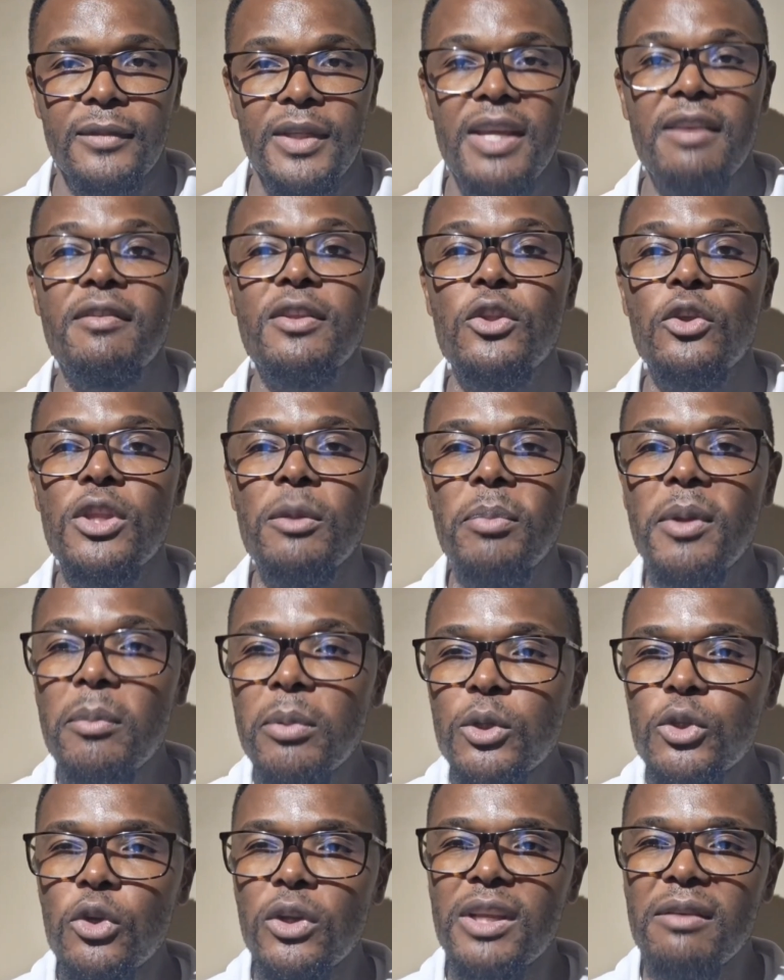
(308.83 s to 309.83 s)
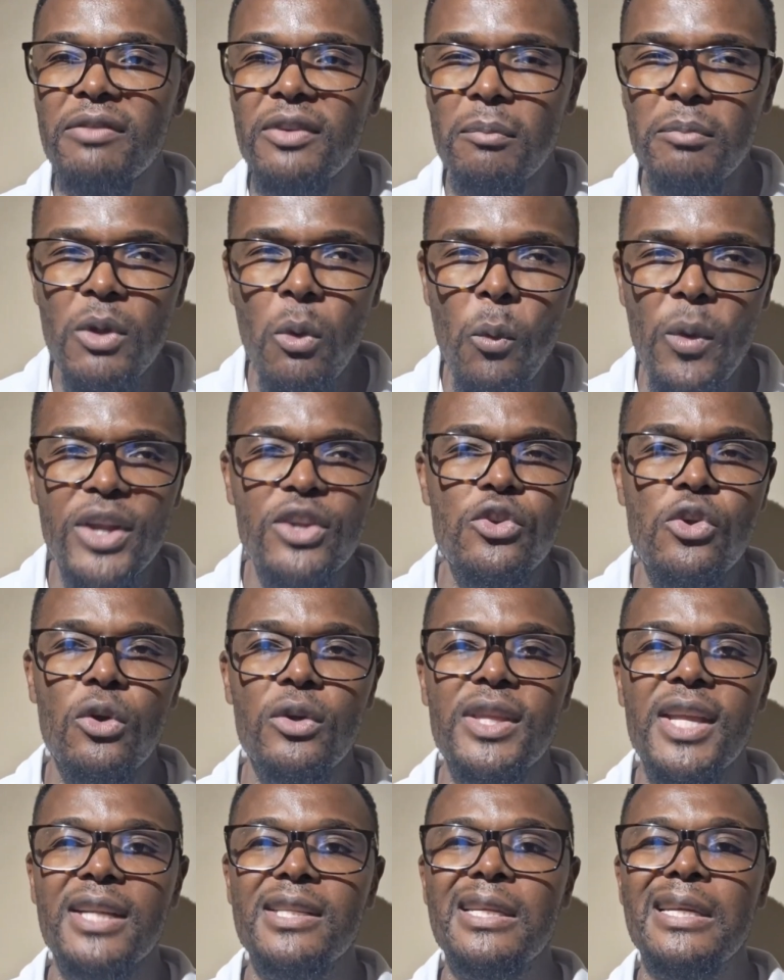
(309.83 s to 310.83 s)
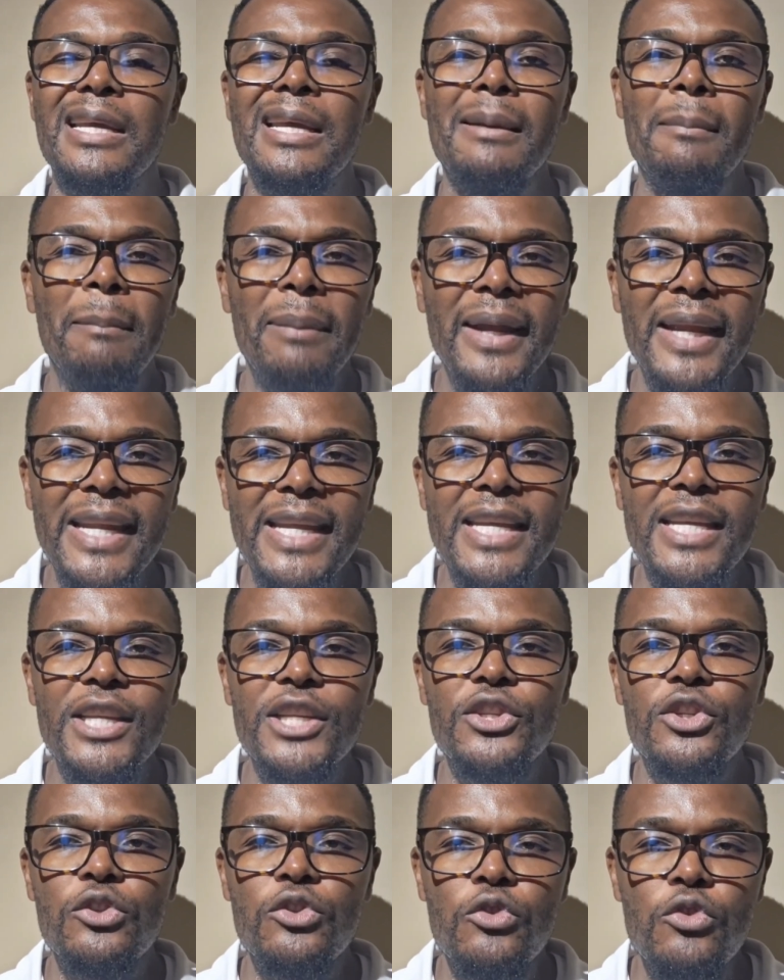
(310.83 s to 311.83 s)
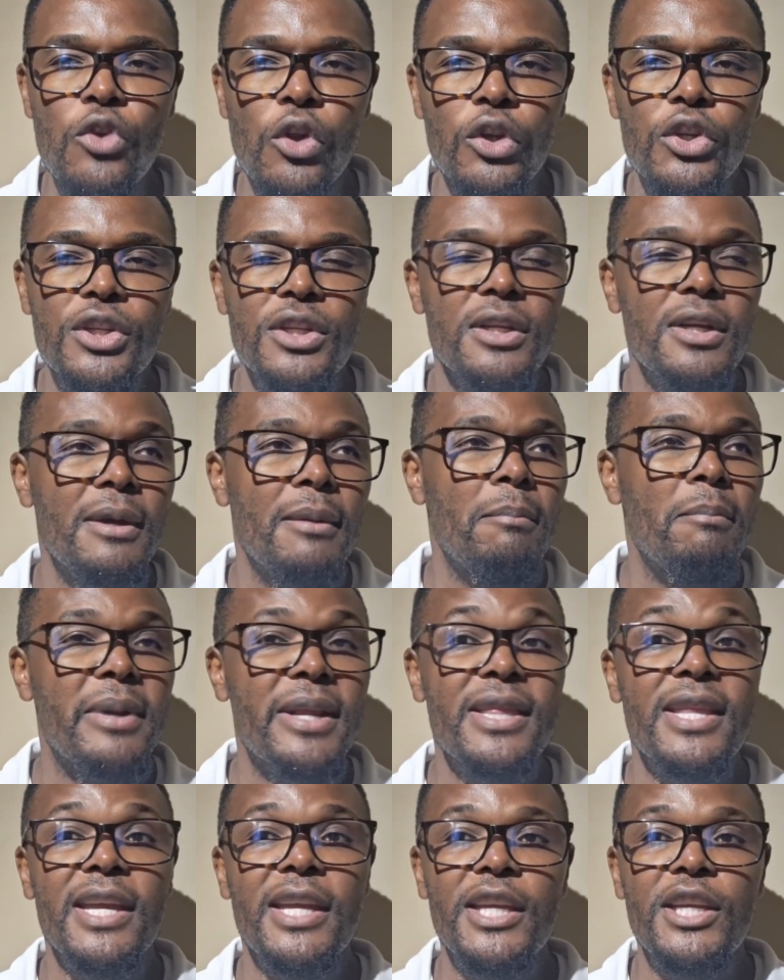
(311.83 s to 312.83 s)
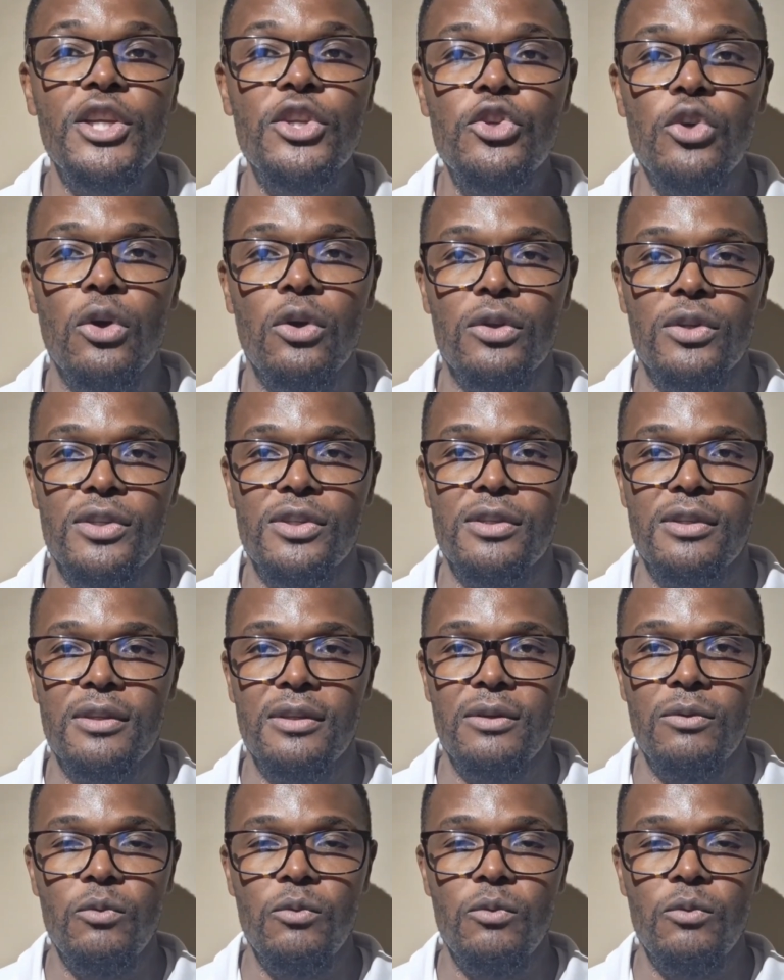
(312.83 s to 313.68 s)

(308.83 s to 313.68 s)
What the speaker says: even though the people told them from the word-go that please do not bring the e-tolls.